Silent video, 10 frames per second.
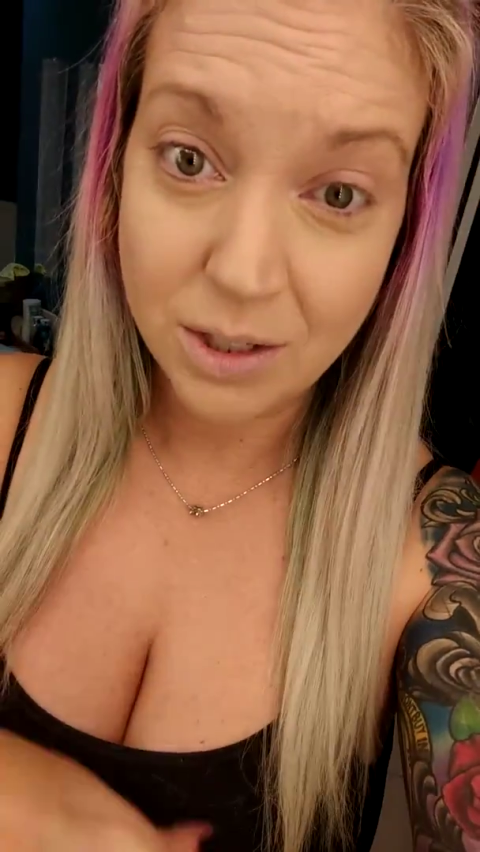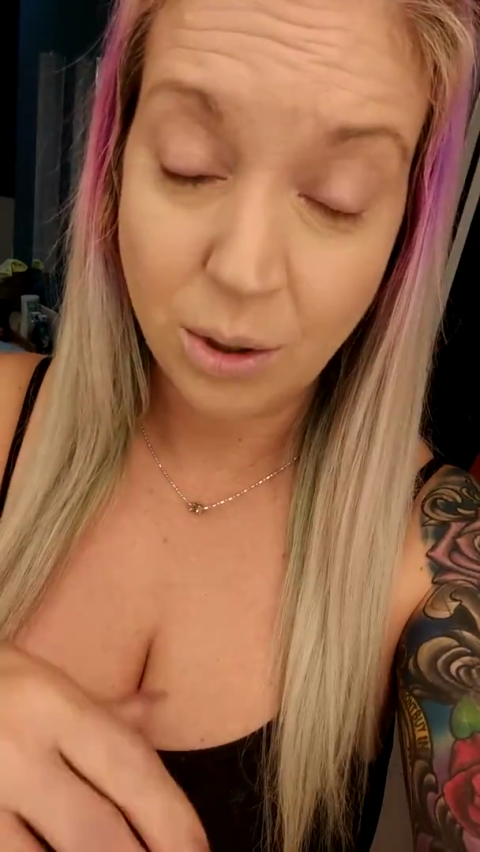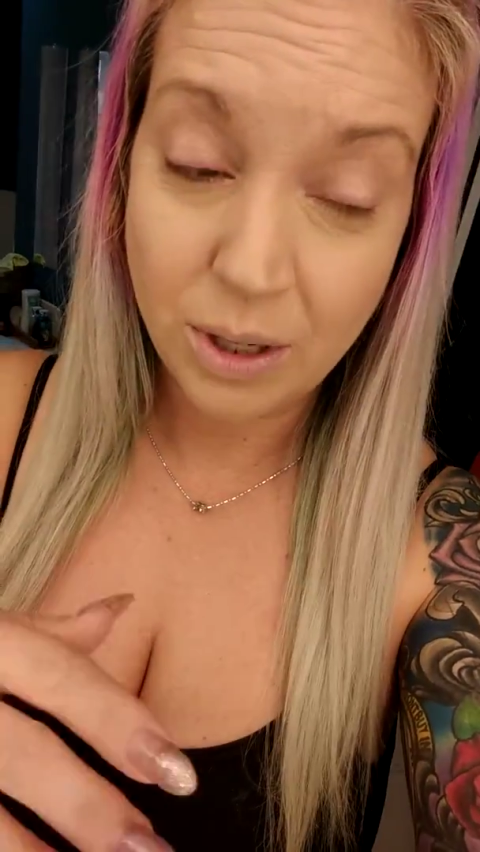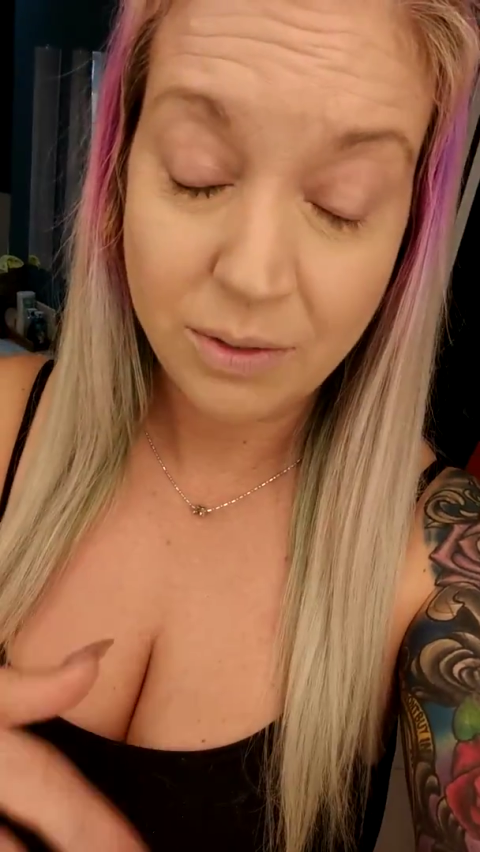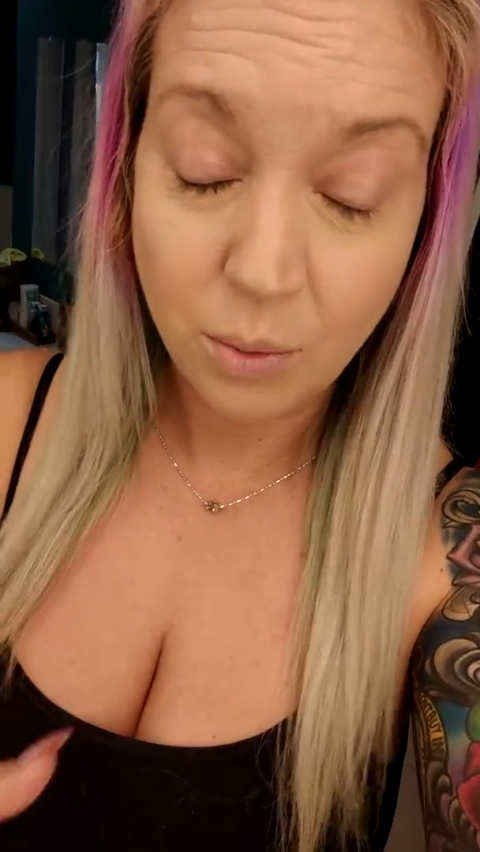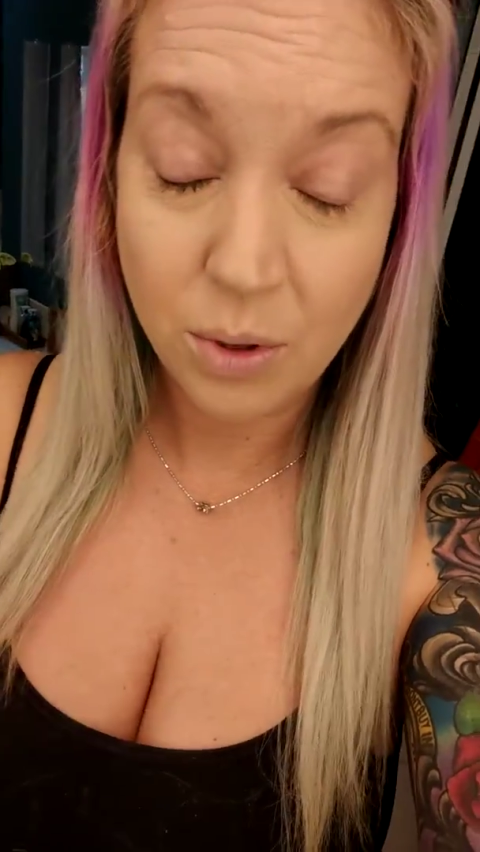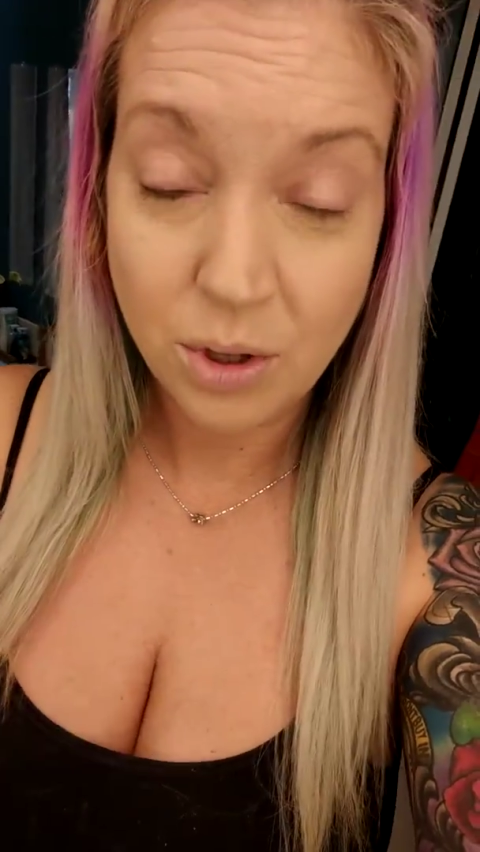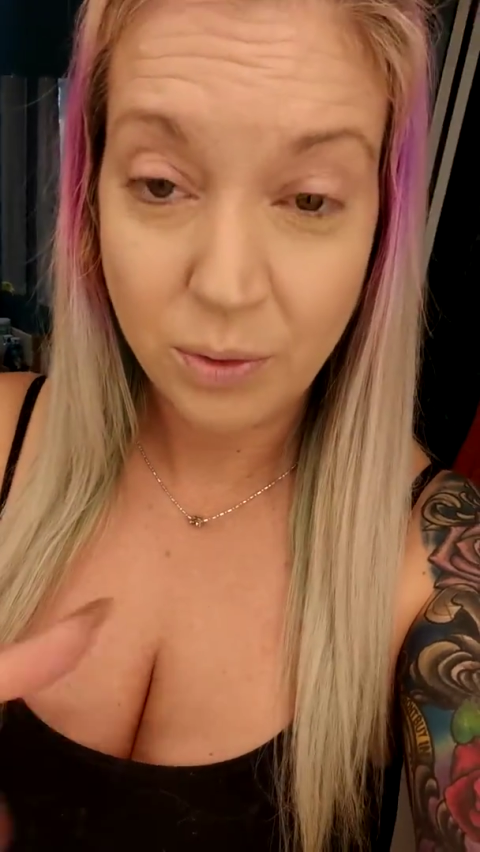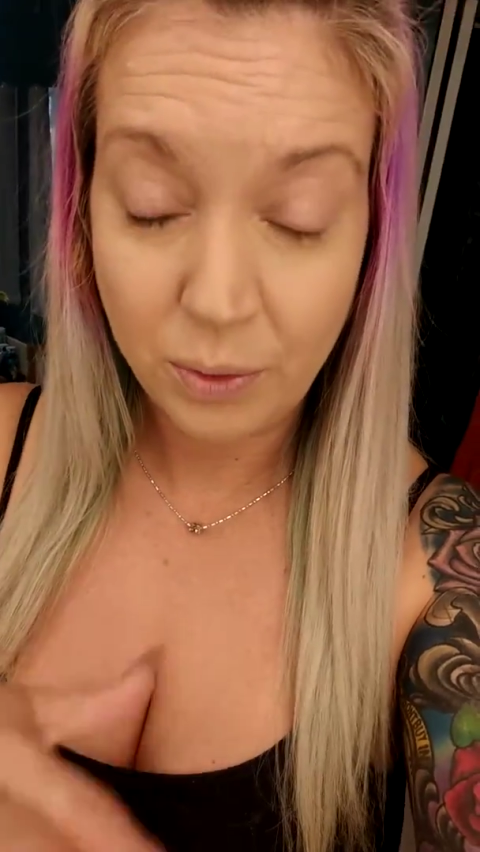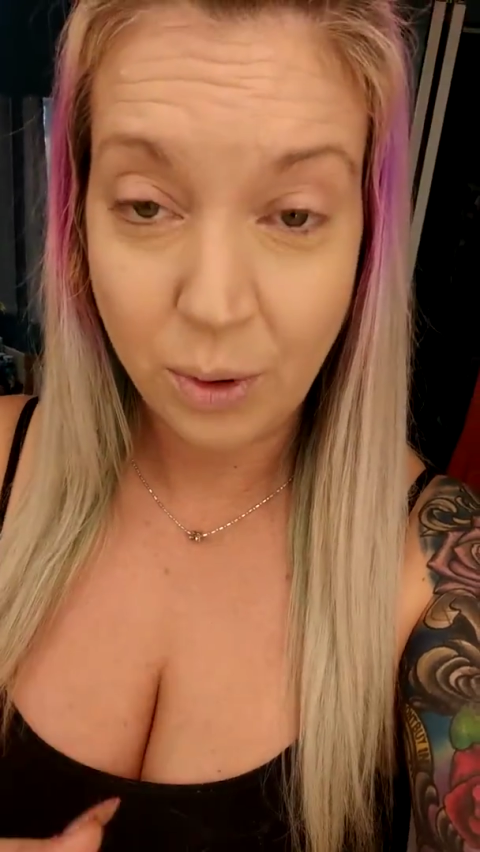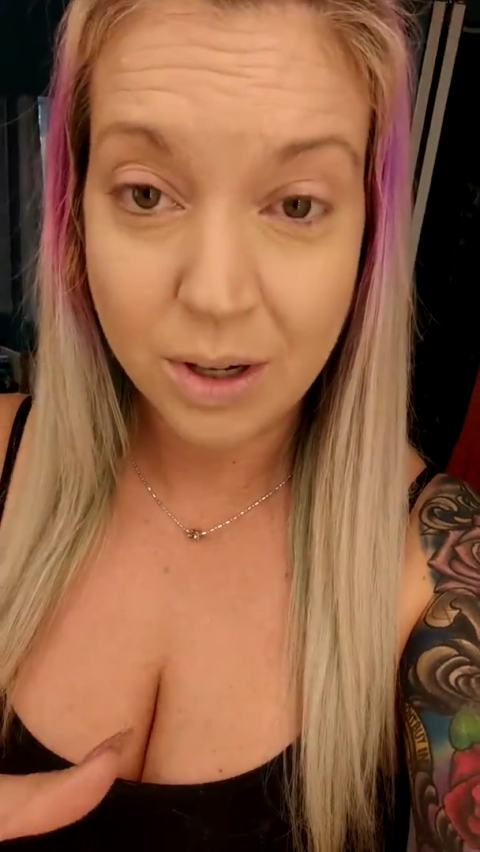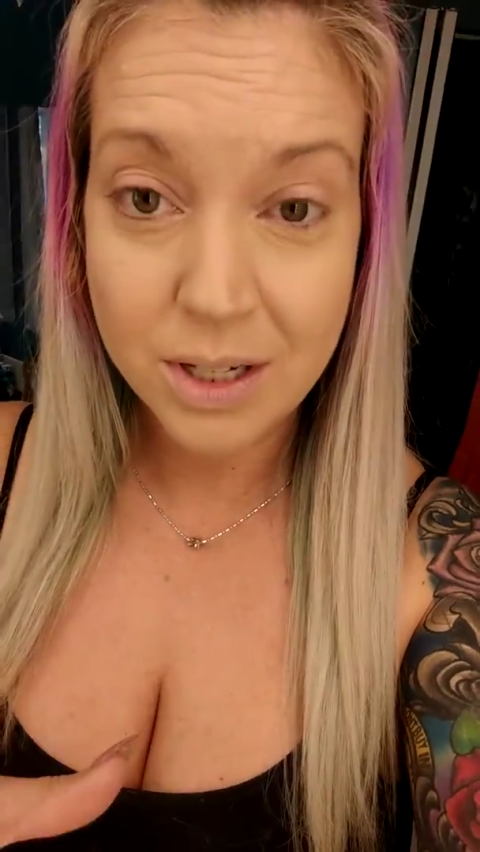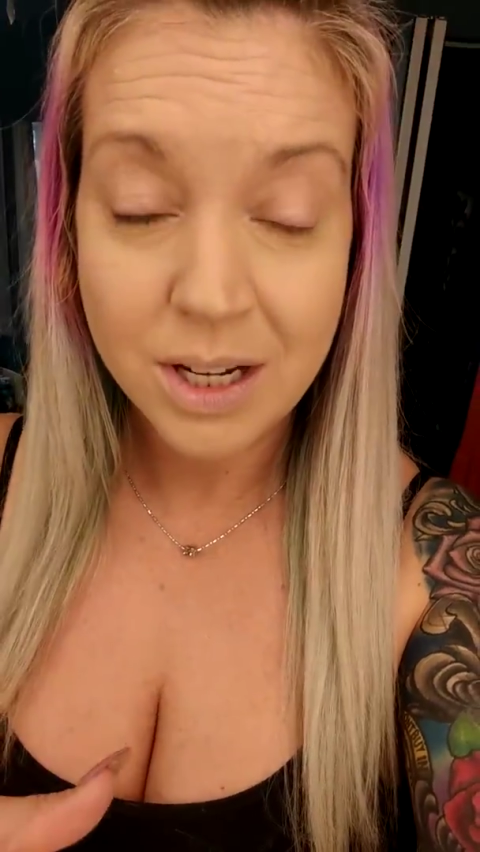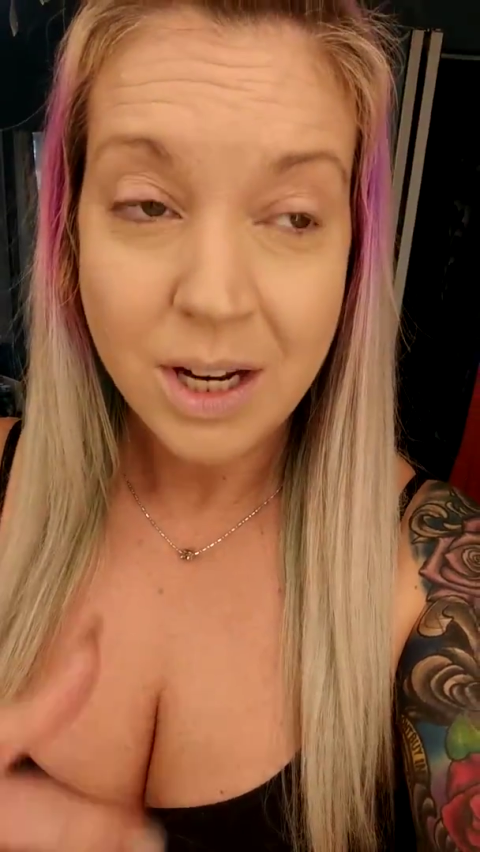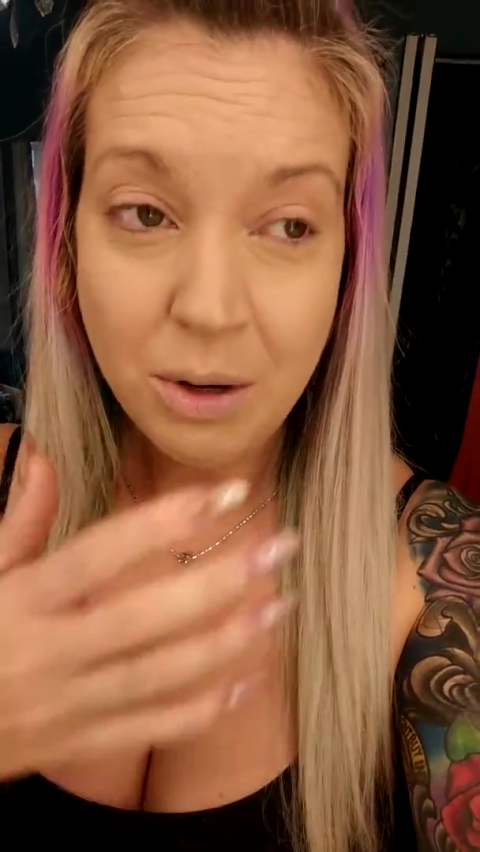So even with your floors,